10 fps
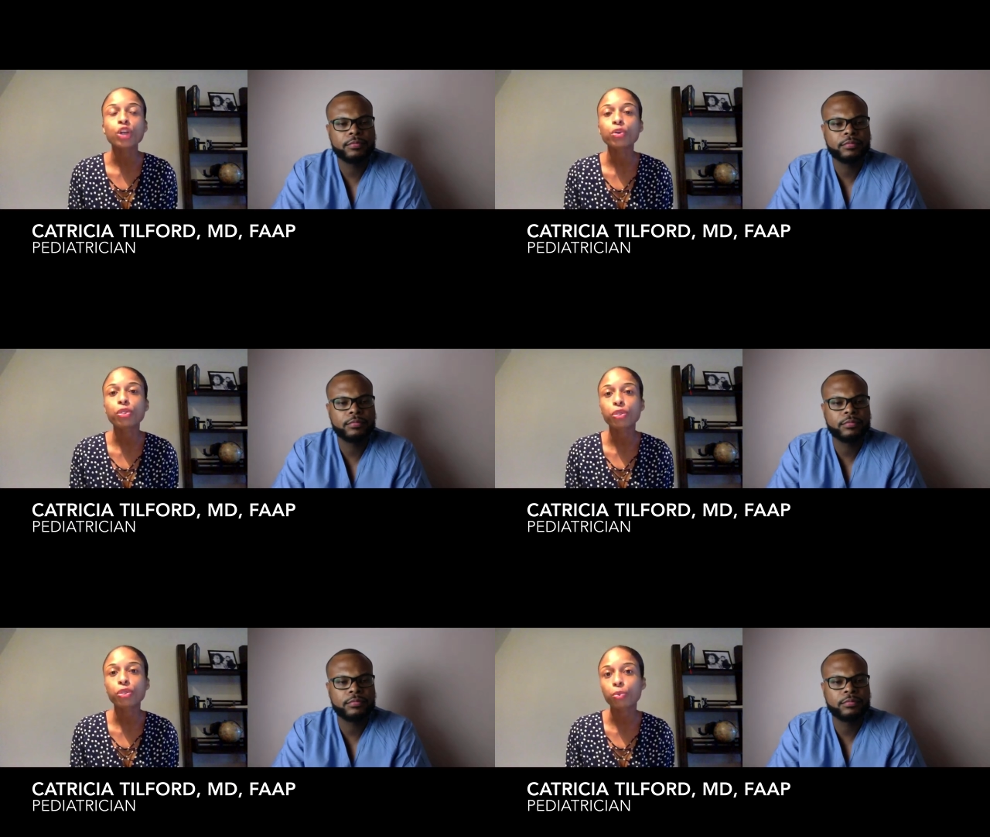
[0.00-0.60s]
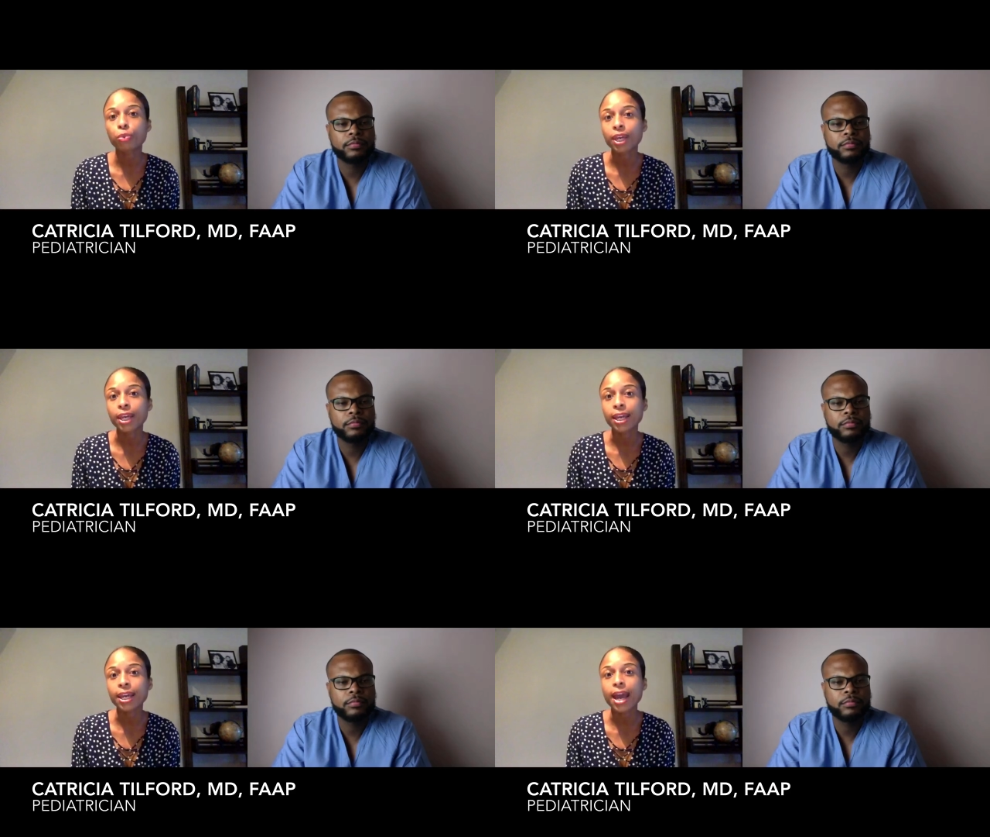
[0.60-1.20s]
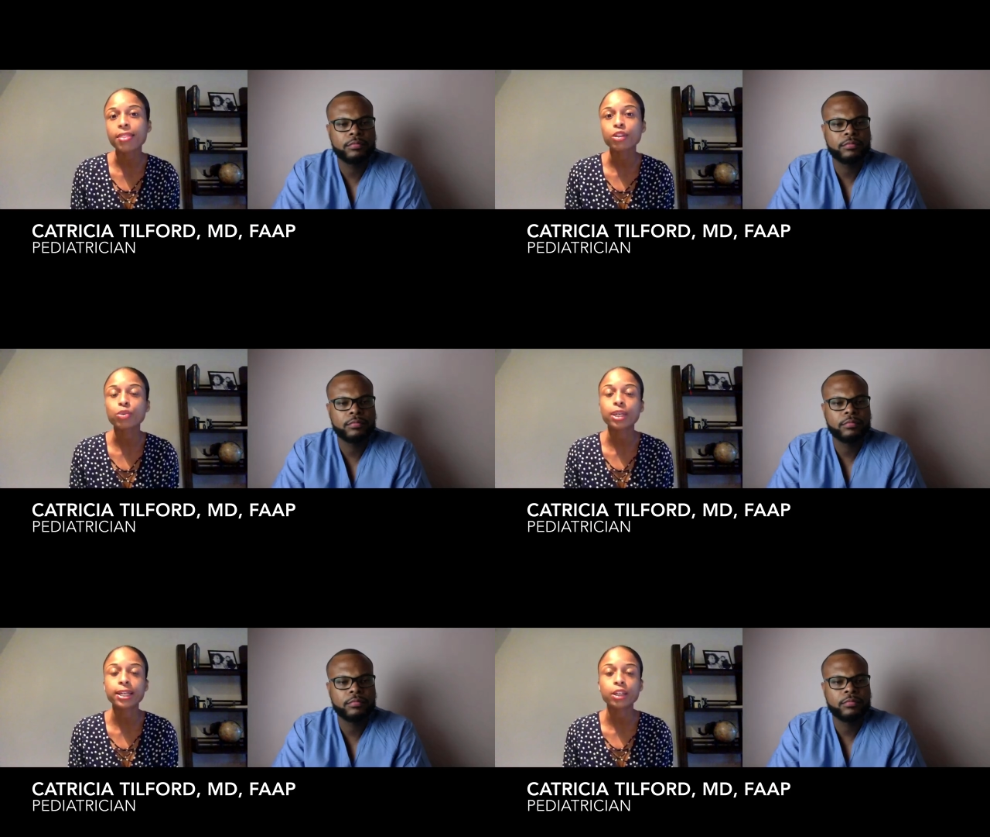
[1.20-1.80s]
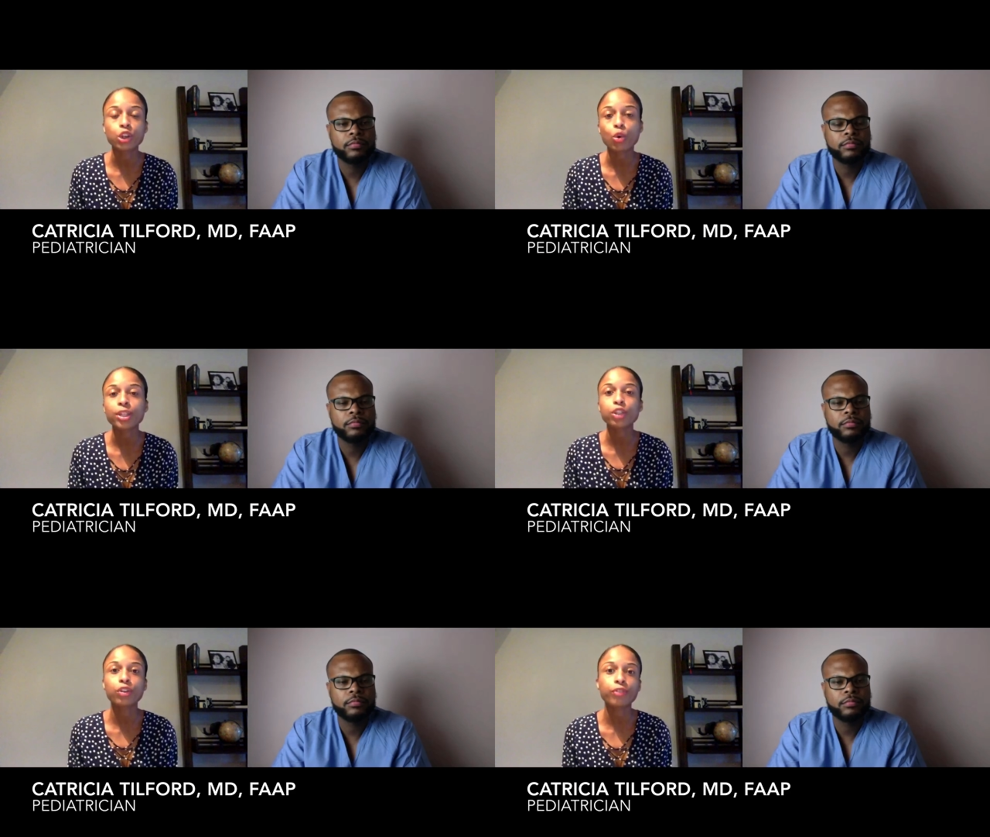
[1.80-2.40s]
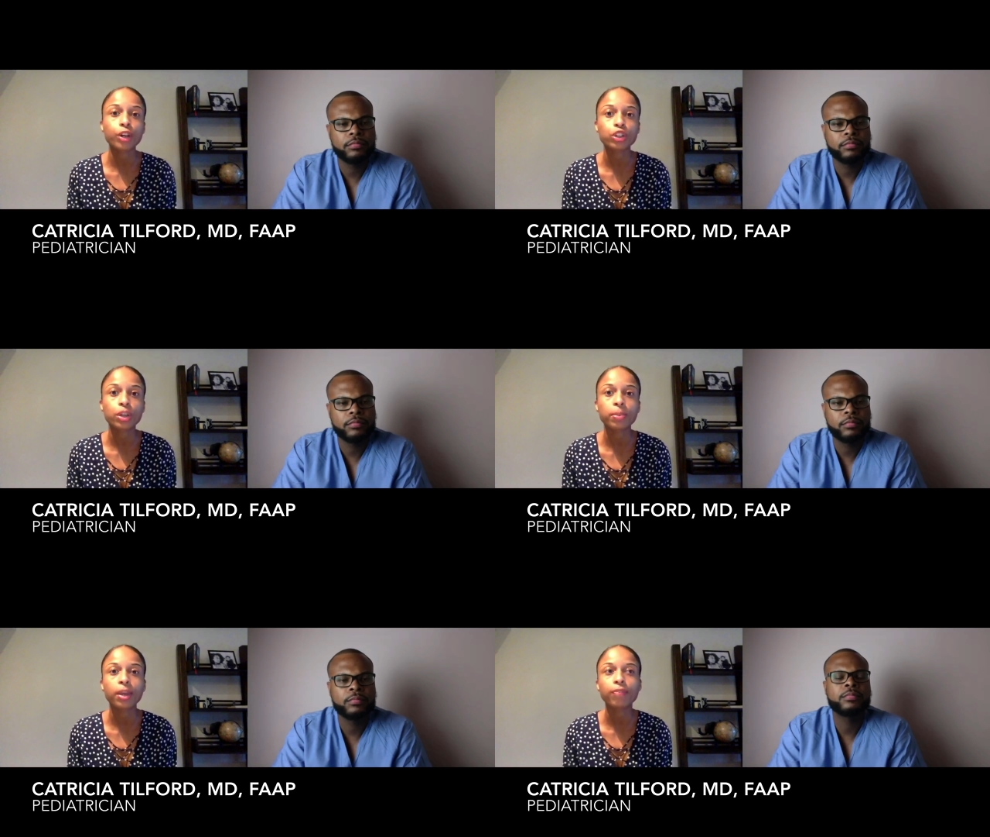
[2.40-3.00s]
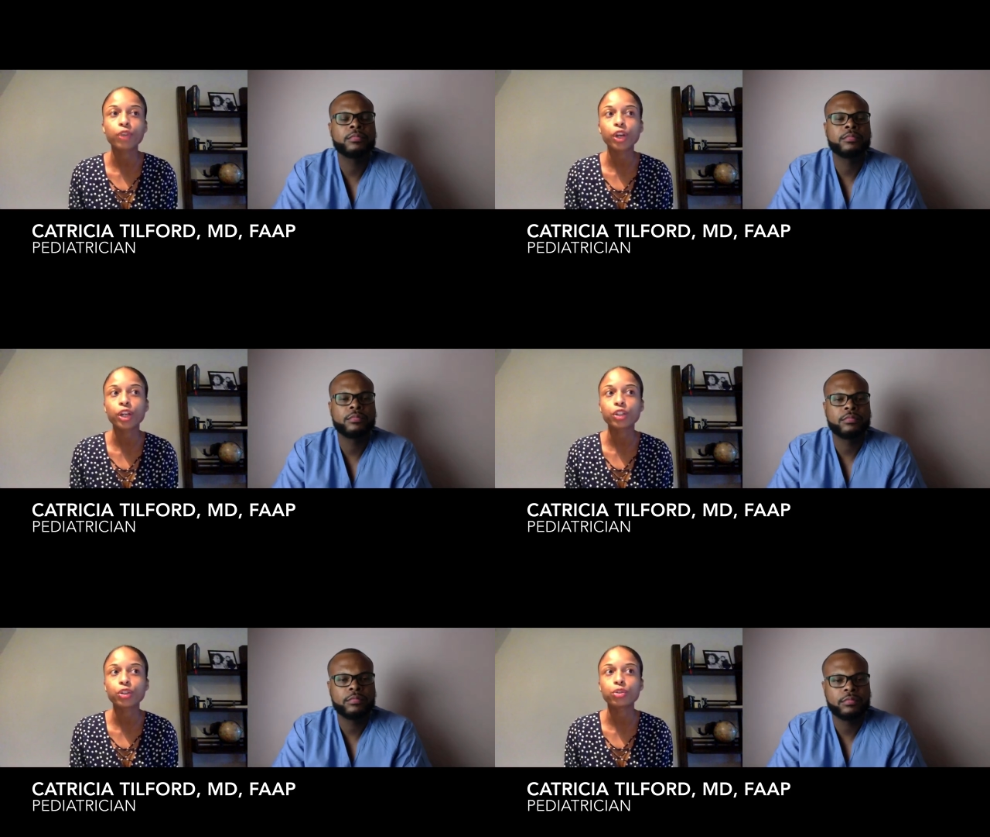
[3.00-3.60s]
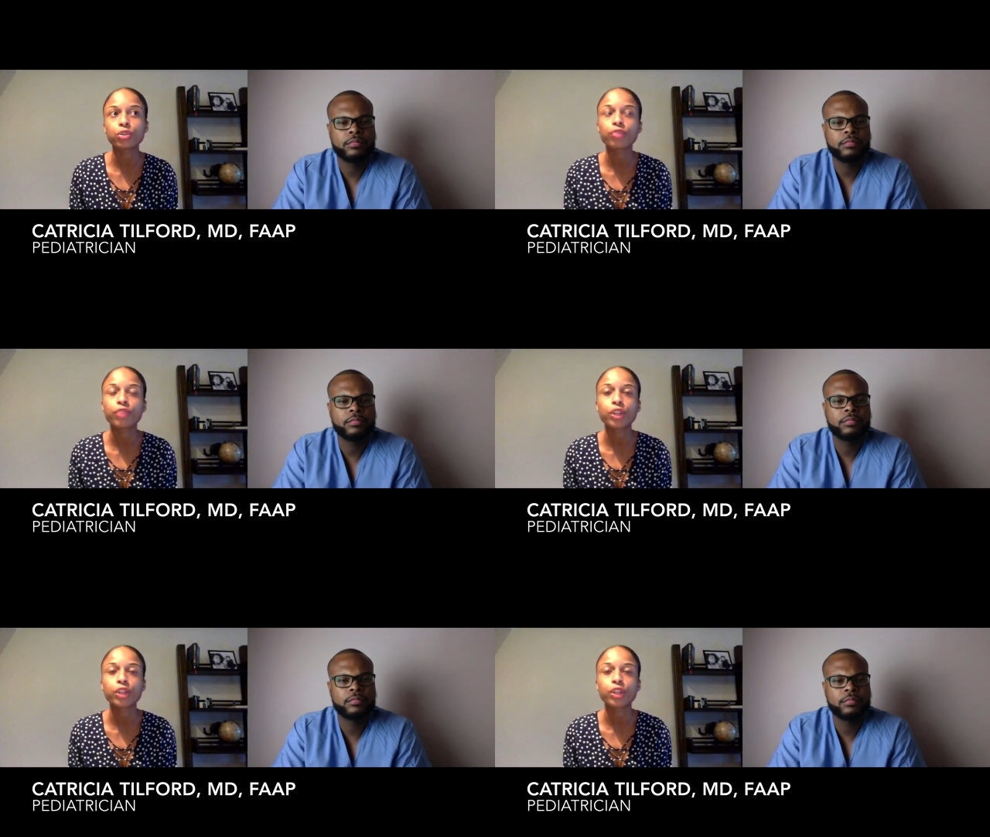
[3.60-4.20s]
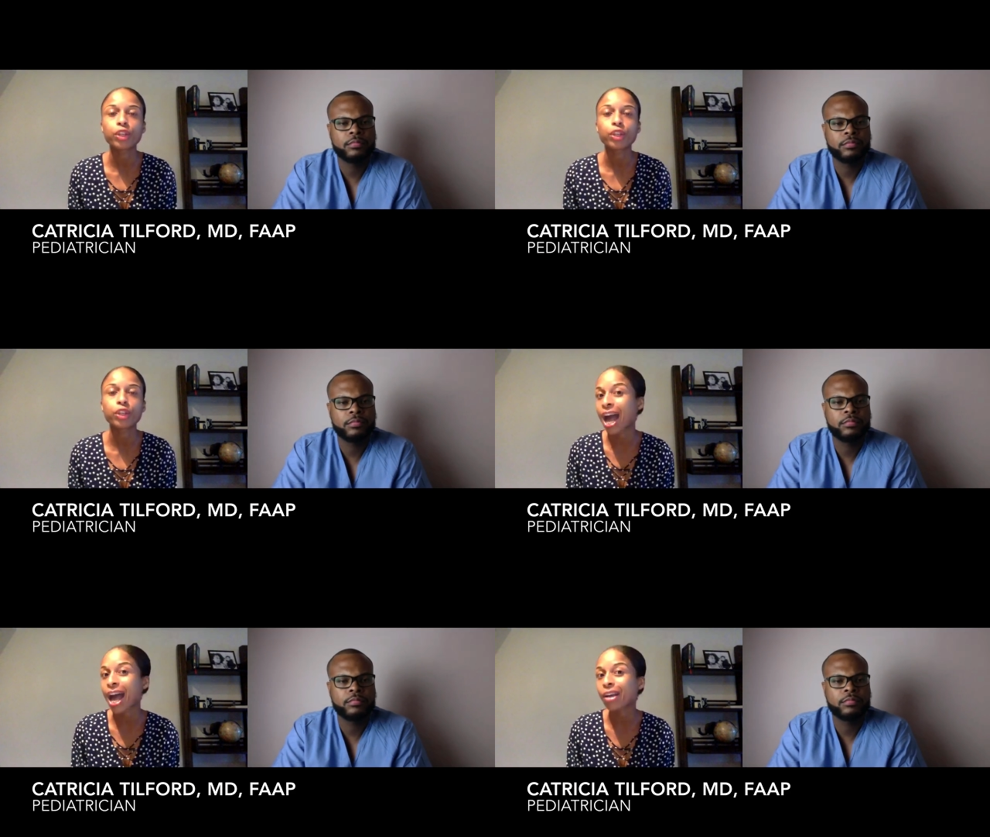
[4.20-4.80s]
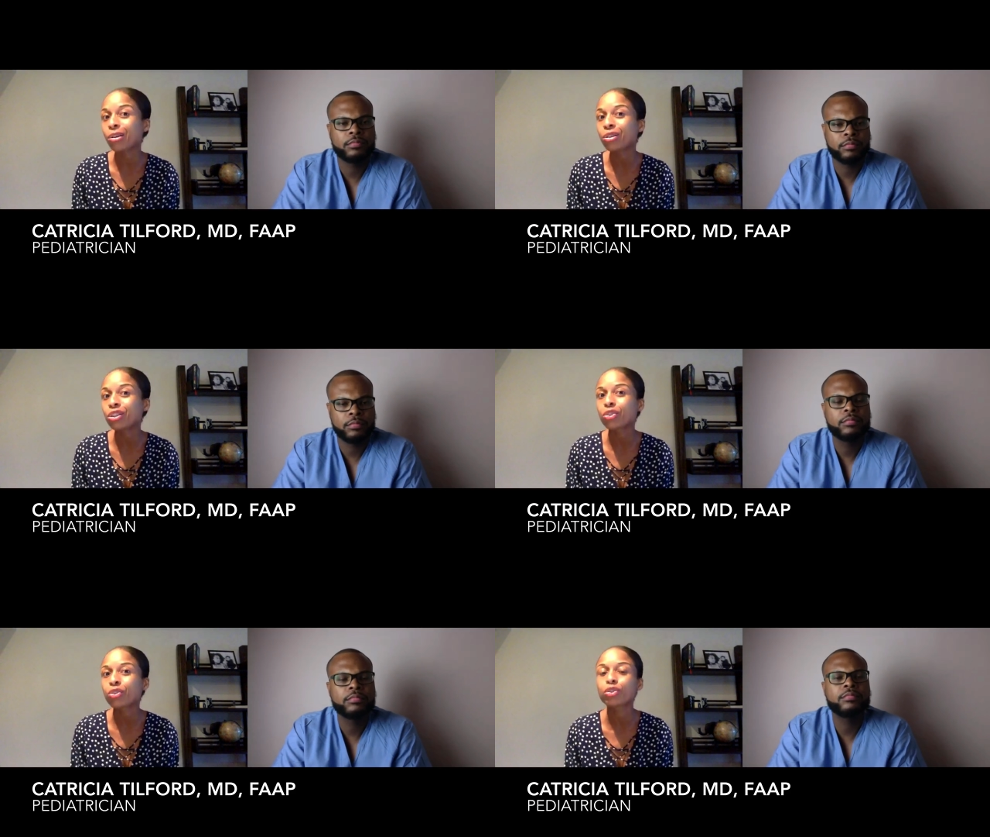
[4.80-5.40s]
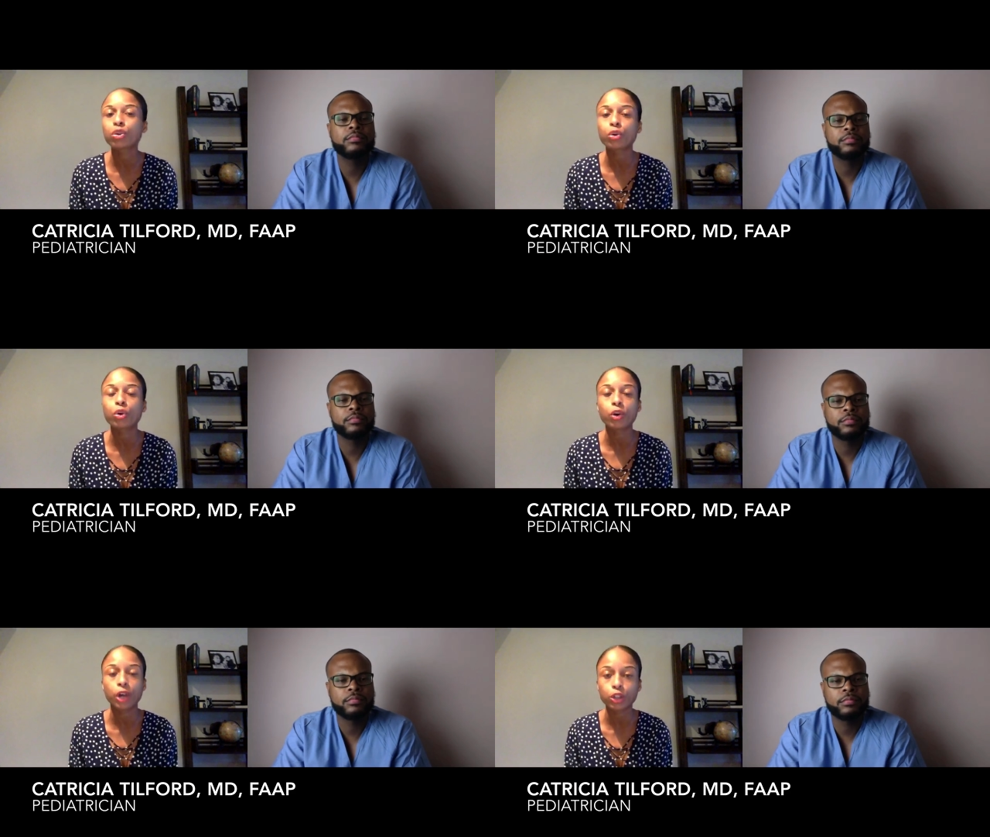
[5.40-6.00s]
Speaker 1: you do three and then you can go into your fellowship if you're going to do certain fellowships like child, so, so a